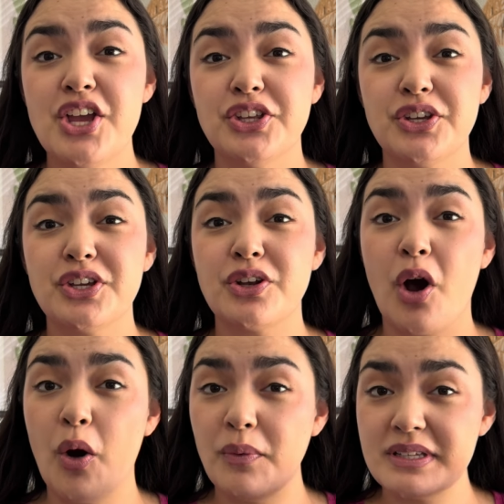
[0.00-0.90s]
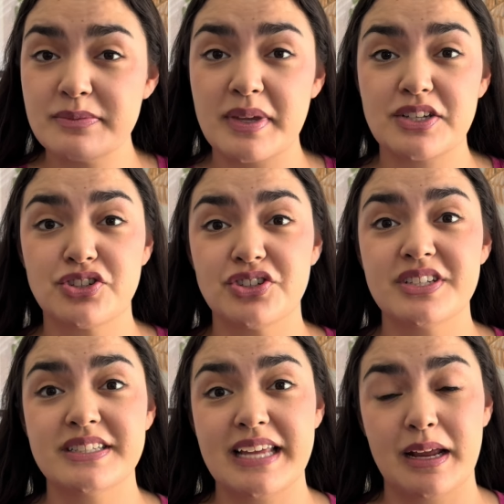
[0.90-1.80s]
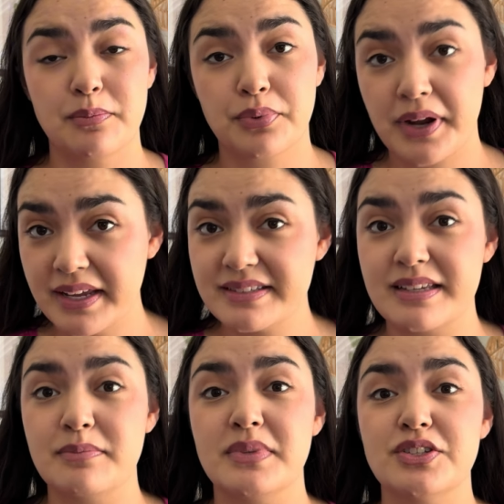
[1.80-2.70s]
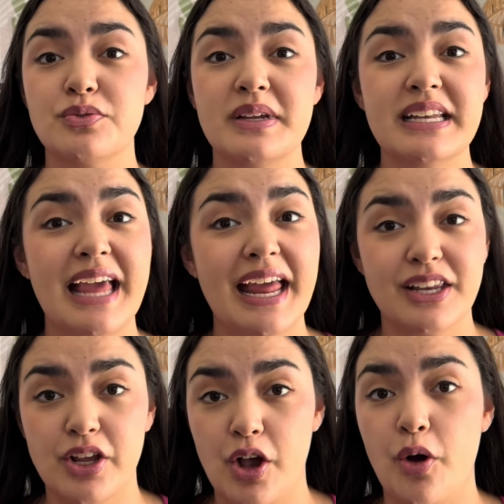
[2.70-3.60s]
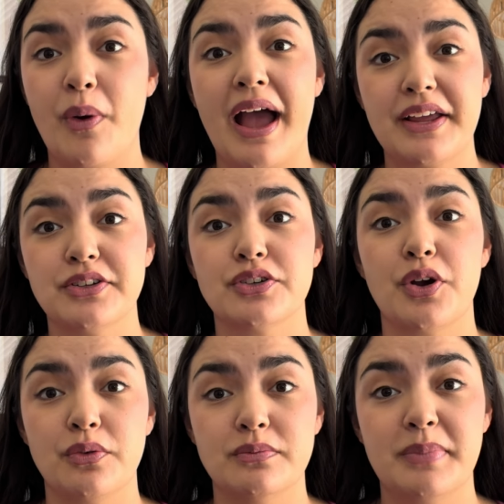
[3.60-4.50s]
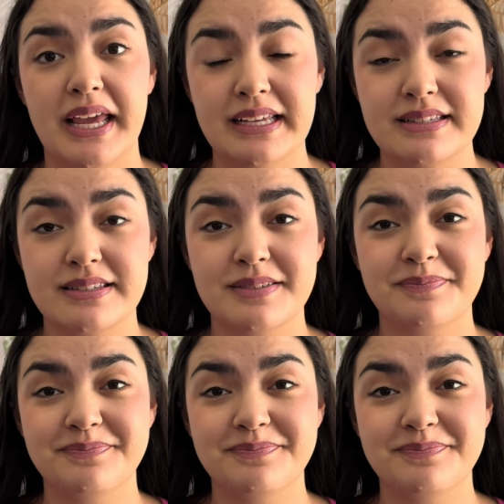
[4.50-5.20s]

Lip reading: You can always make sure to take breaks in between and go at your own pace.